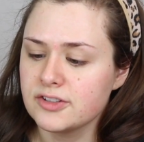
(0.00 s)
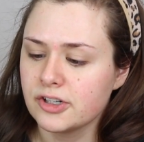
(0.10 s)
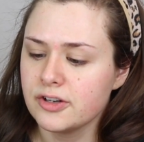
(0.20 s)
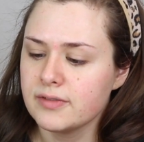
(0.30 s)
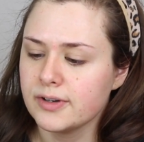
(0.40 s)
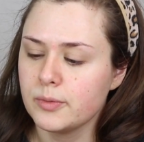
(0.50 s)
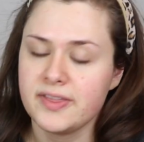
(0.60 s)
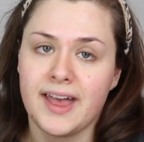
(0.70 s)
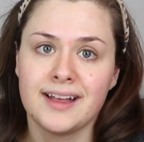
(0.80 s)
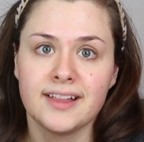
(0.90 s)
turnover
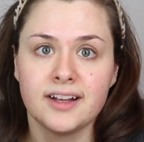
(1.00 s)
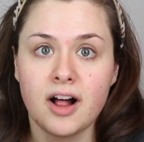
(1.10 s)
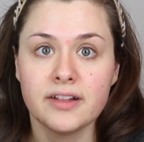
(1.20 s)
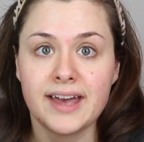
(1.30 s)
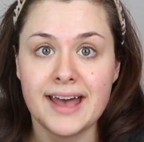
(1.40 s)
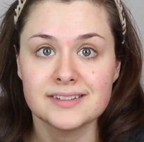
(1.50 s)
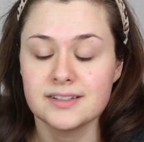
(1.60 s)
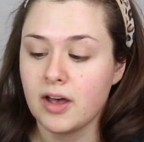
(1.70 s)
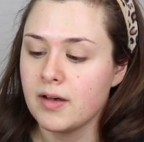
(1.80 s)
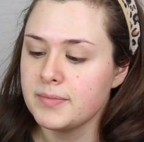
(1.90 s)
with that glycolic
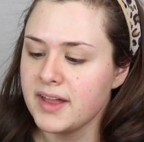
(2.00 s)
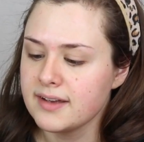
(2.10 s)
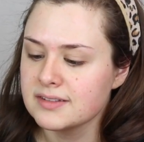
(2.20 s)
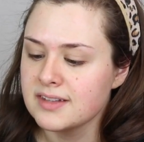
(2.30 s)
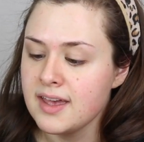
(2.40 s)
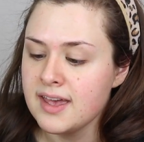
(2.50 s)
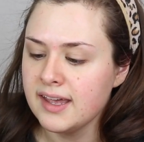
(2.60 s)
acid complex.